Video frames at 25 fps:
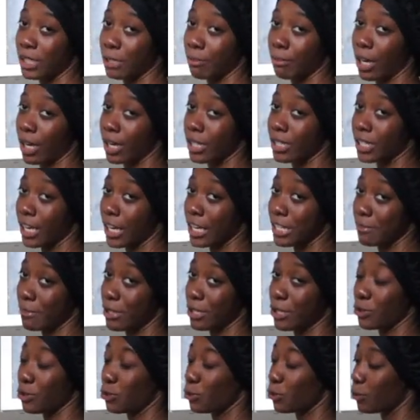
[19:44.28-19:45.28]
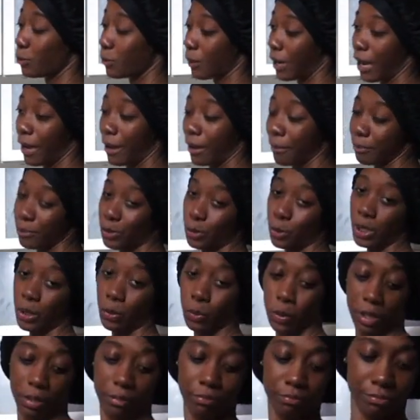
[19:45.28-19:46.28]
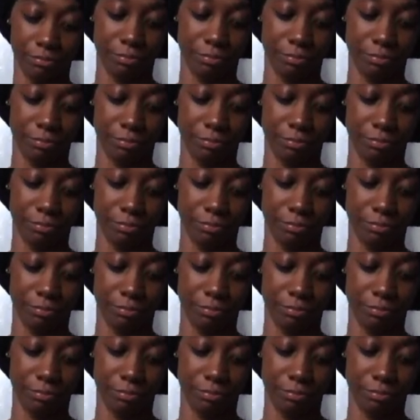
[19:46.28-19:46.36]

demonetize me, YouTube. I'm 21.